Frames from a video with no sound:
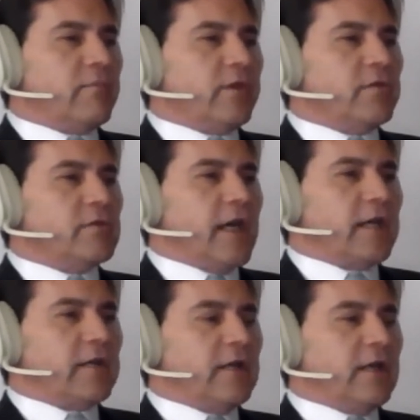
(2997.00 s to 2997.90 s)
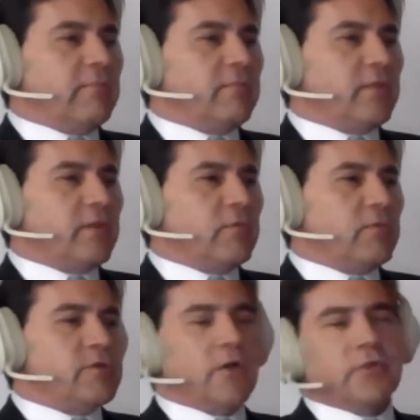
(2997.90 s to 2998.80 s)
things like the
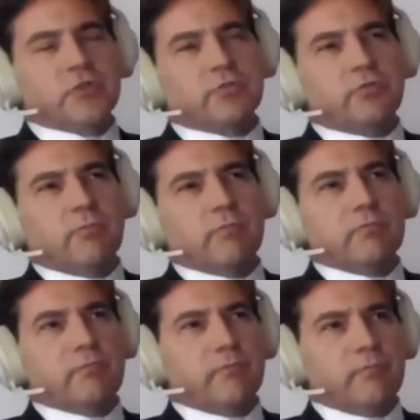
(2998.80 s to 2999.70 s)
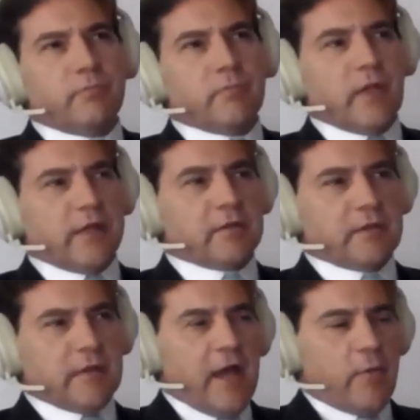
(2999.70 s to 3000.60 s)
results from like
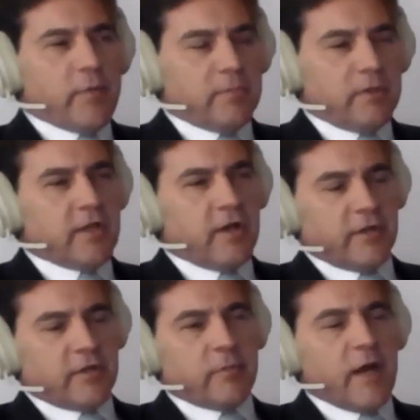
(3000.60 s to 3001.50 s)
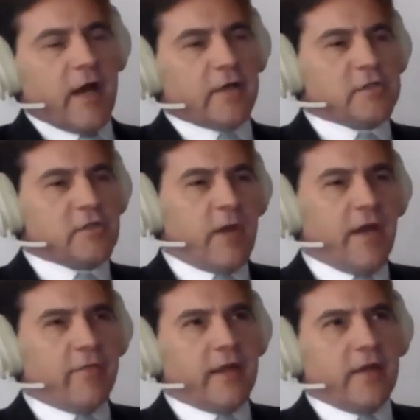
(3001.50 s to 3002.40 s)
how people are going in the past to
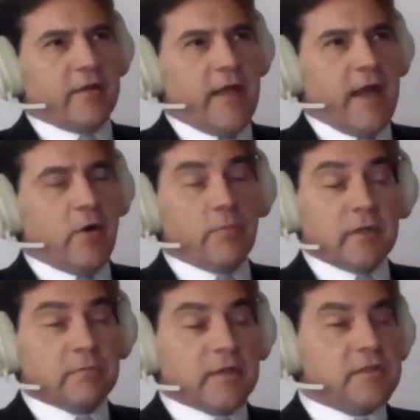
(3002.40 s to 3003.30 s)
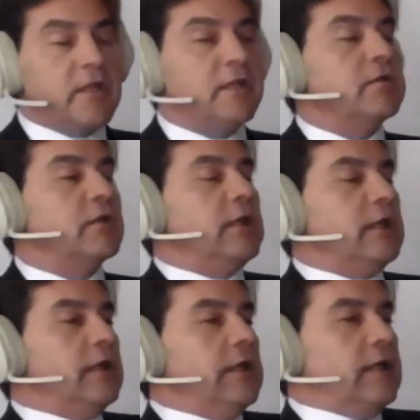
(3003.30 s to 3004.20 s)
how they are now being maintained.
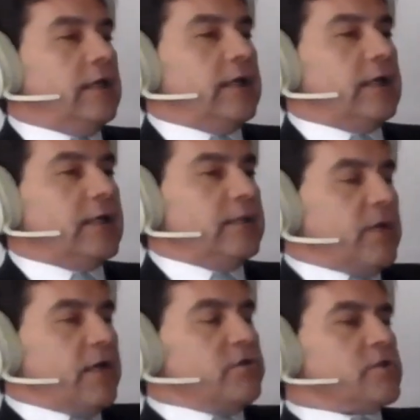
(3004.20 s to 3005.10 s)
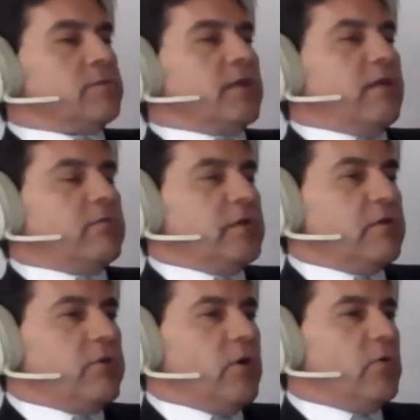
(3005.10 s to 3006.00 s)
I used to be heavily
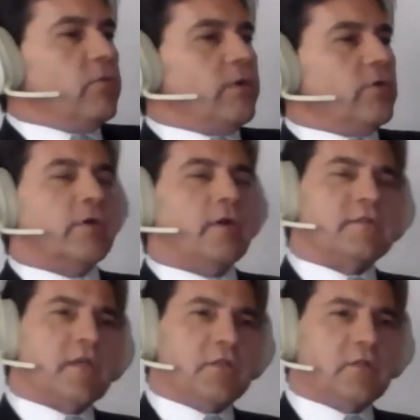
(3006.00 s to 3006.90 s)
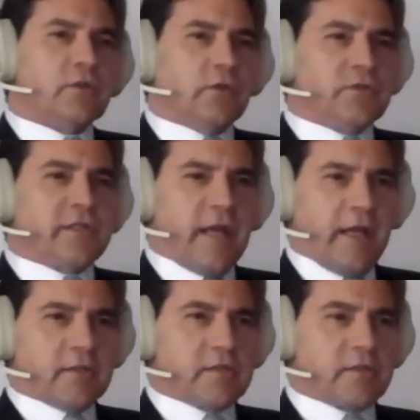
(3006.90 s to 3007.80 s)
involved with an organization called
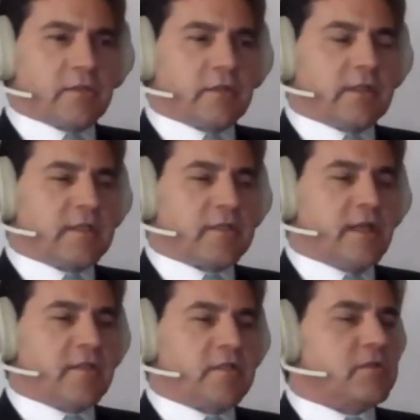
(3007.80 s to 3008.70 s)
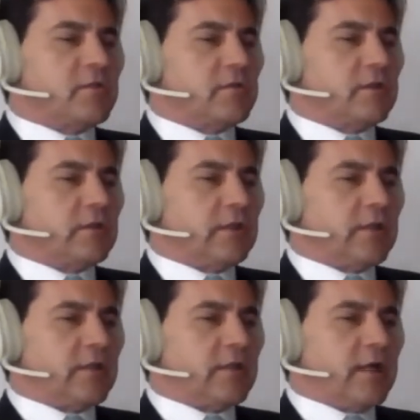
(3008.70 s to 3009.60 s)
SANS. SANS
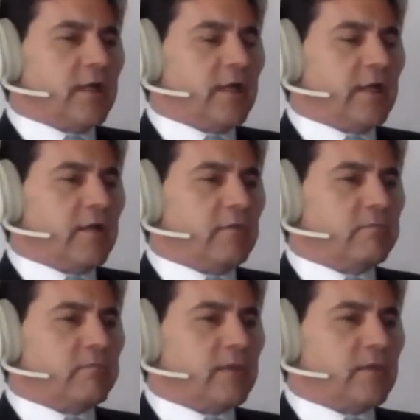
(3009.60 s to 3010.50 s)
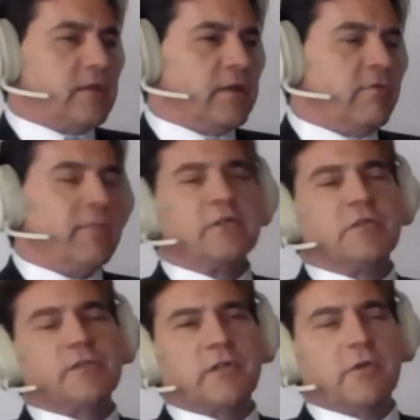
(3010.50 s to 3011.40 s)
are a
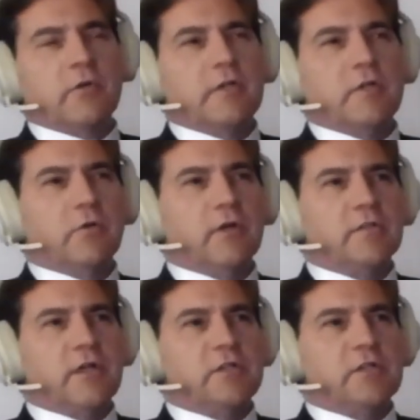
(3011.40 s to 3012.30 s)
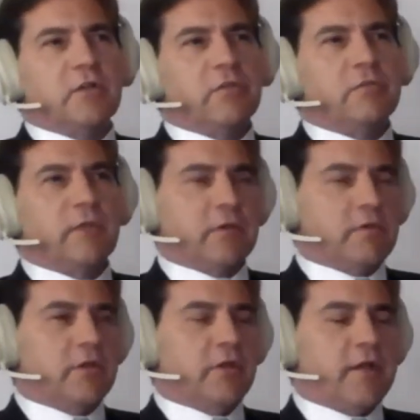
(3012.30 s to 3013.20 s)
information security organization in
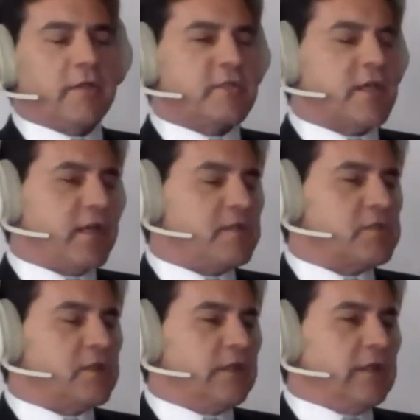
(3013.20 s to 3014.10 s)
the United States.